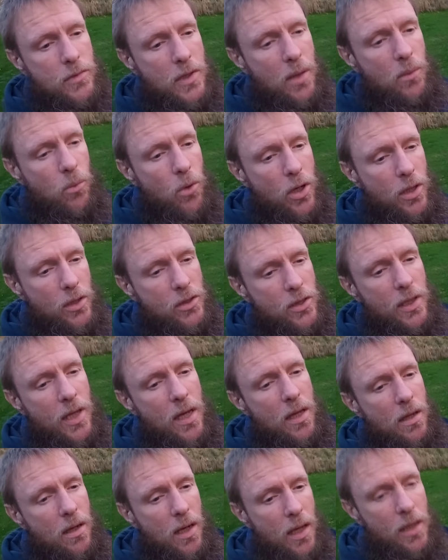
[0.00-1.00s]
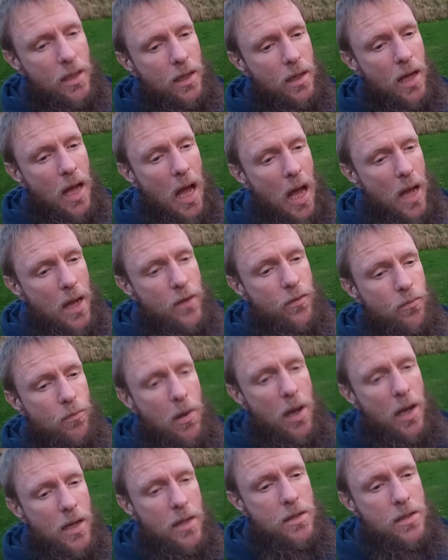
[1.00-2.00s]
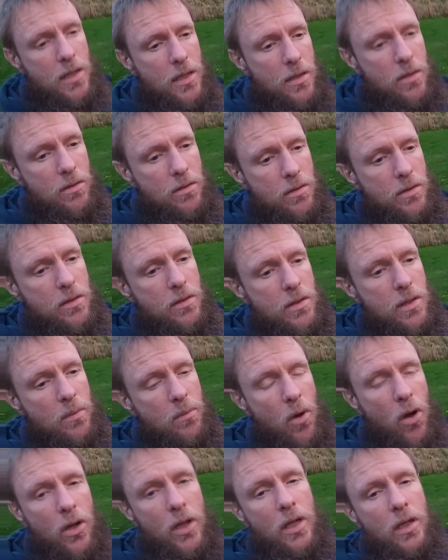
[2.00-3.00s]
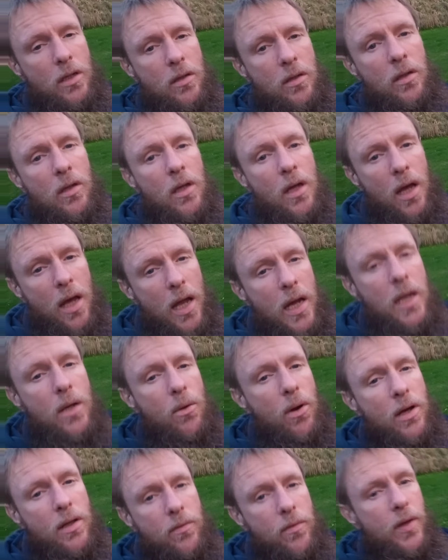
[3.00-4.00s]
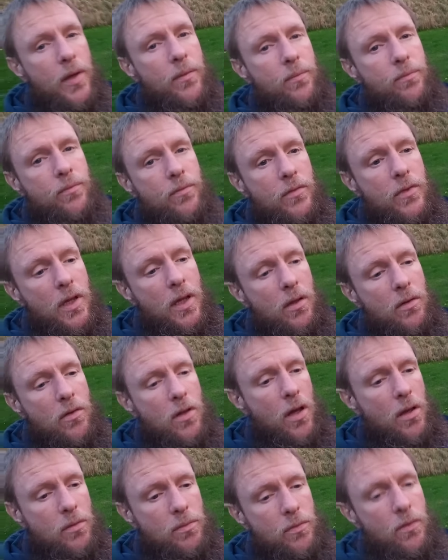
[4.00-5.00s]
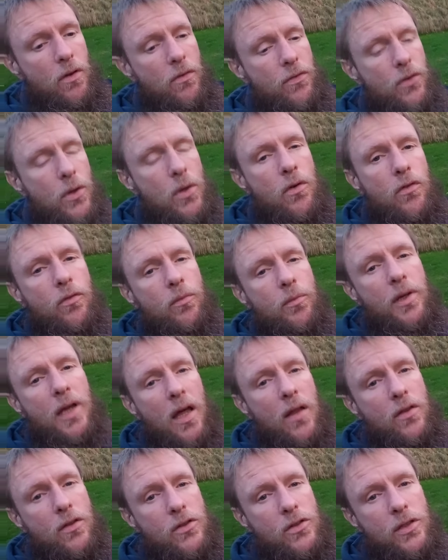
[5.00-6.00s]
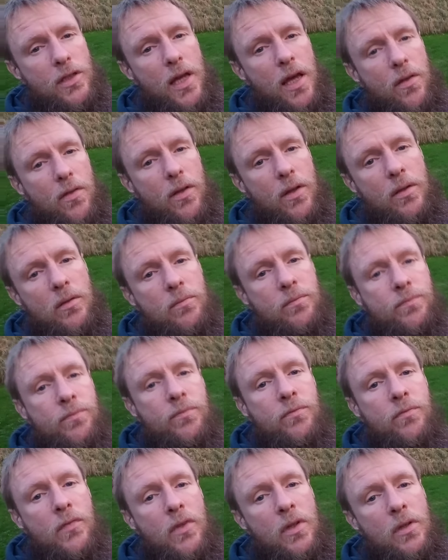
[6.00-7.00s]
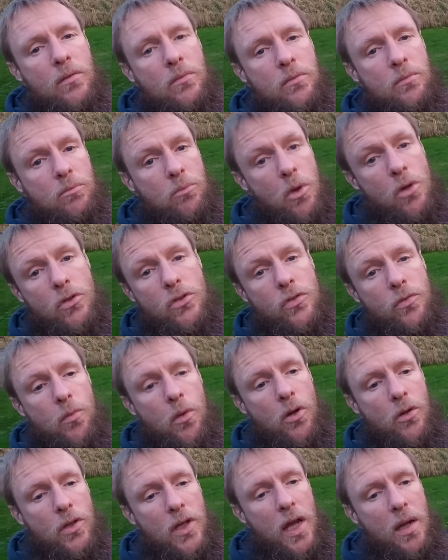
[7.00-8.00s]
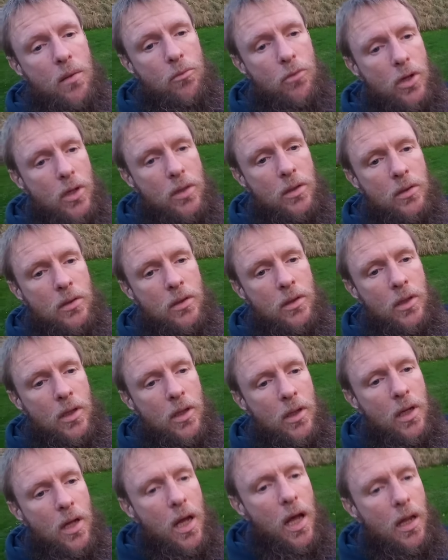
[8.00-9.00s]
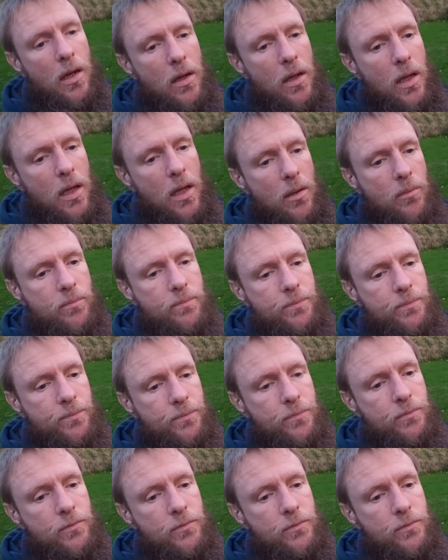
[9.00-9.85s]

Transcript: they work together like a hive minded demonic anyway they, they, they a few of them gather together most of them on camera and um,